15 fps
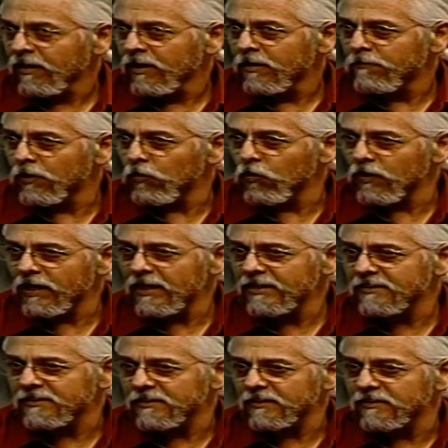But what I
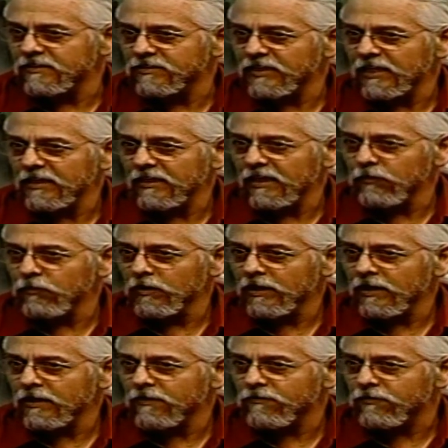did is I went
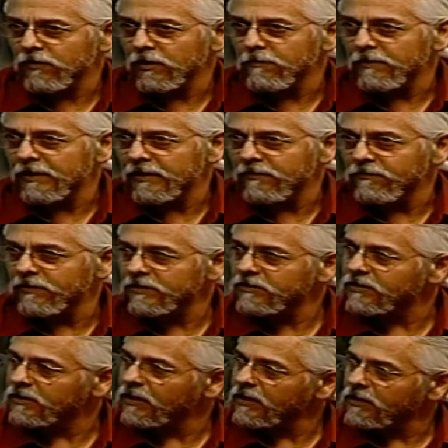at it from an
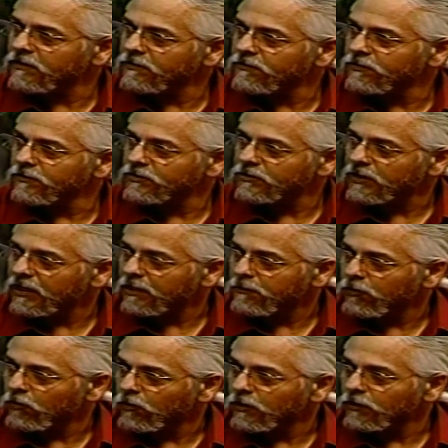investigative
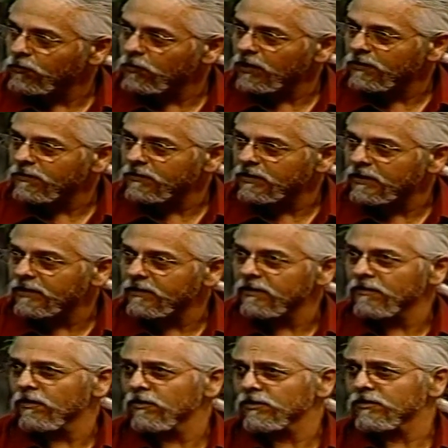standpoint rather than
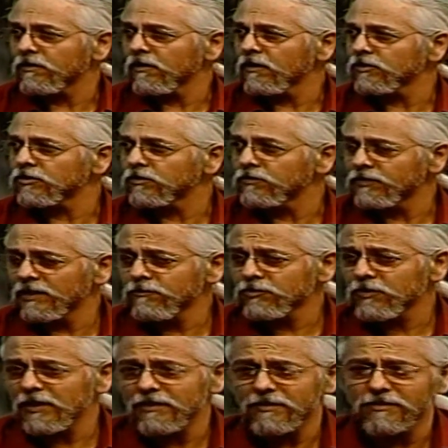an archaeological. They've
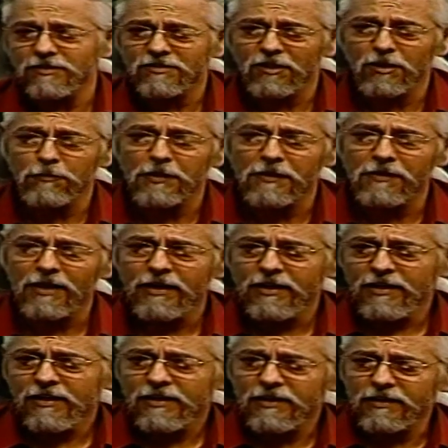tried to determine
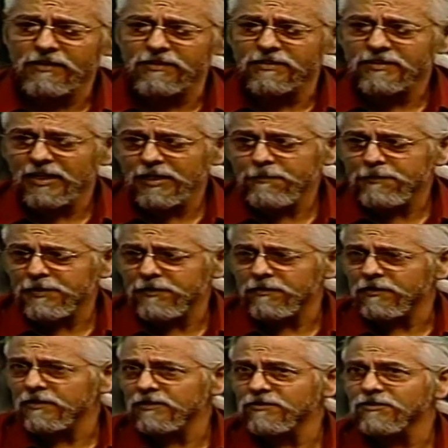the time
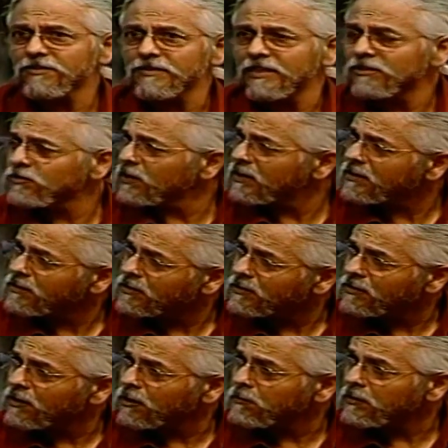periods. They tried to
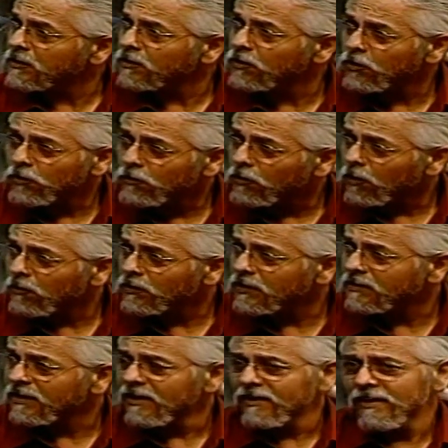determine who wrote
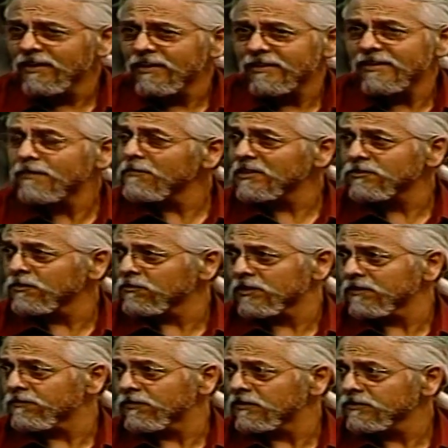it. That makes no
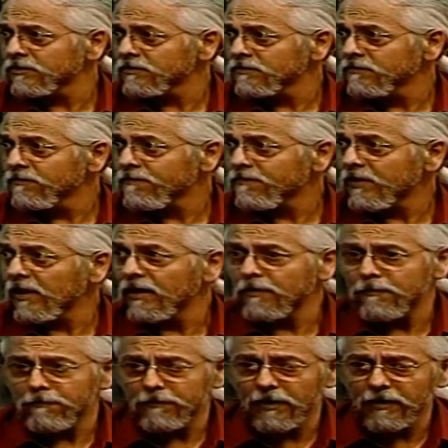difference. A
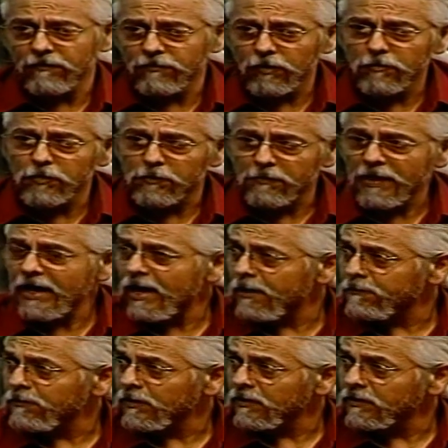verbal map
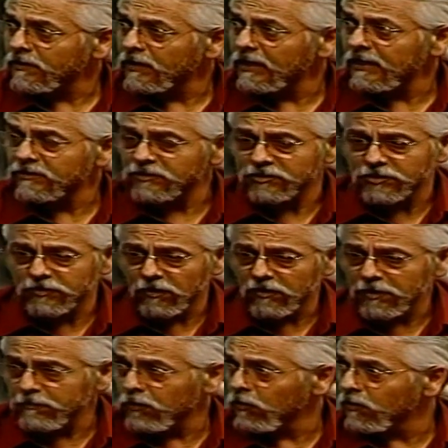has a
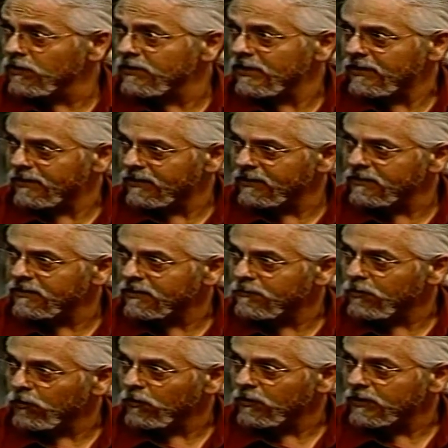starting point and an ending
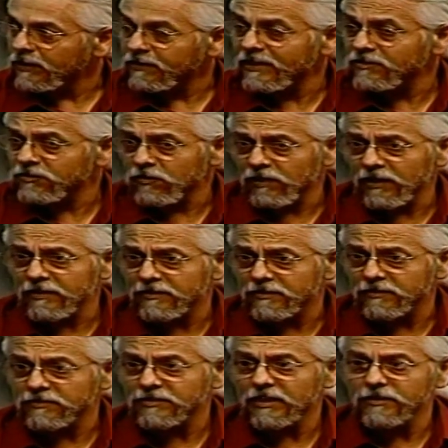point, and mm-hmm. that's all I
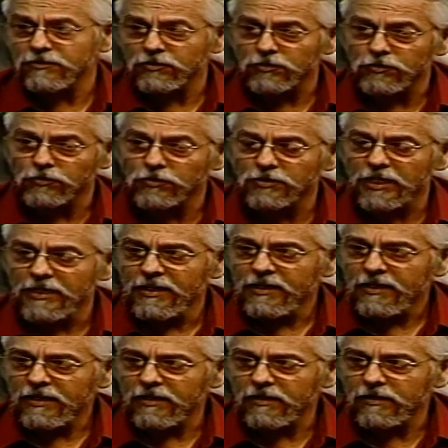did. Is I used
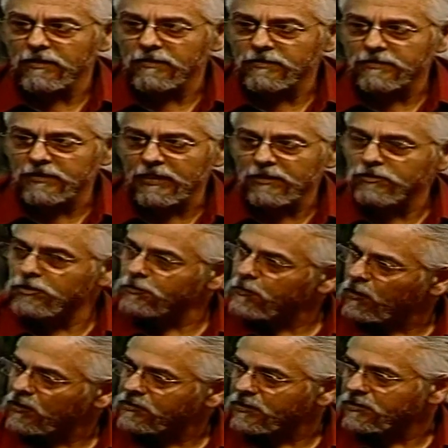
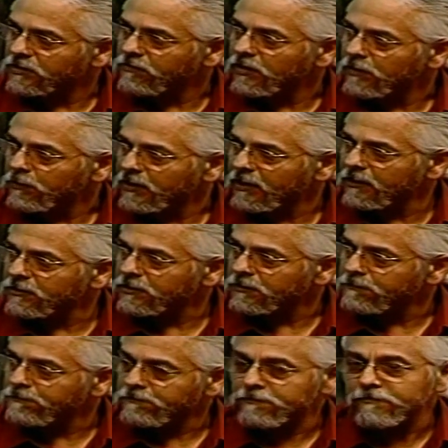process of
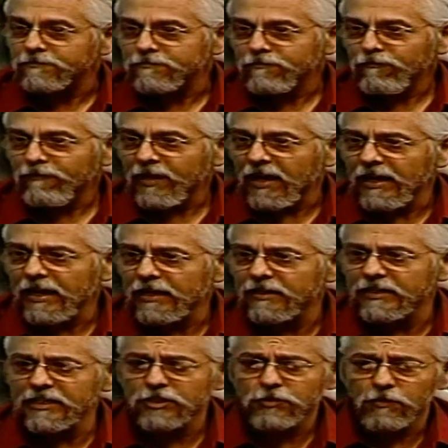elimination, and
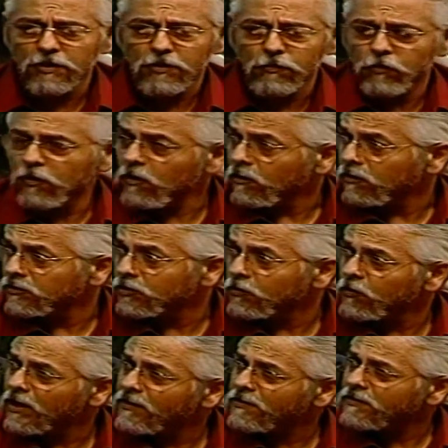each one of the words,
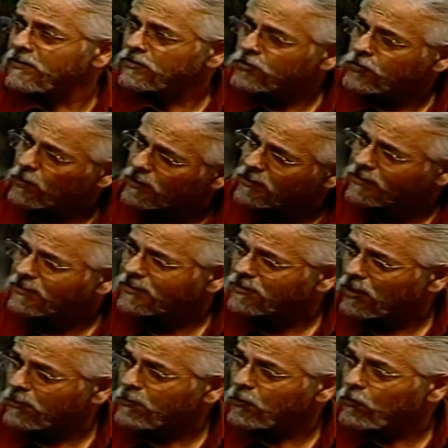rather than try to
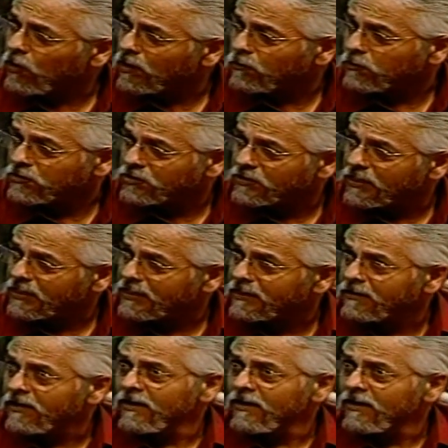determine what it was saying